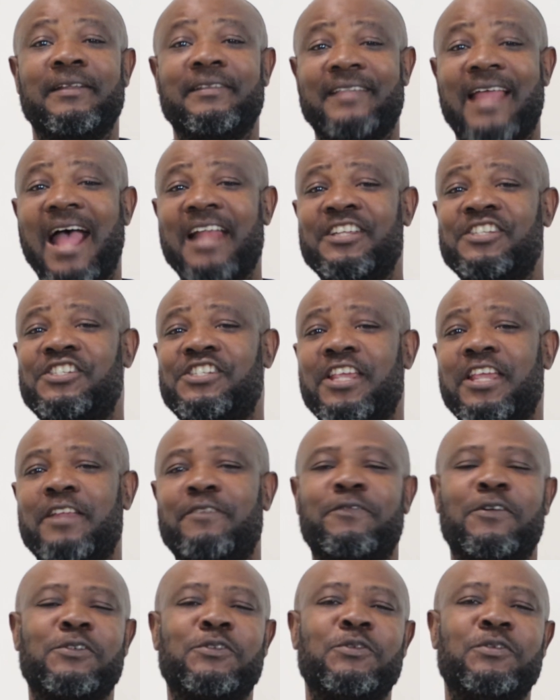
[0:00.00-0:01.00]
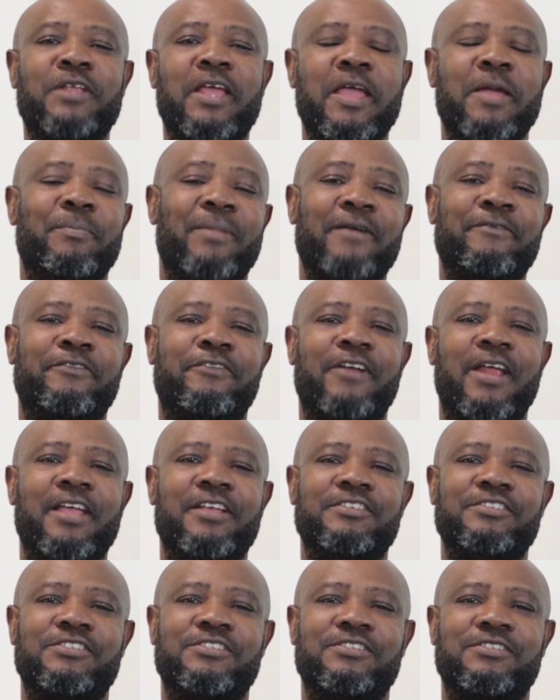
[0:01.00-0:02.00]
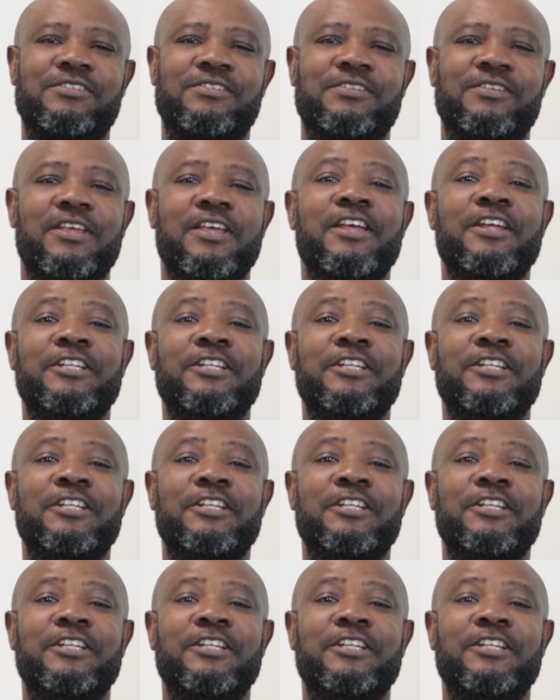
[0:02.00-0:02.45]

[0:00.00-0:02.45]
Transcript: That is it for today, my friends.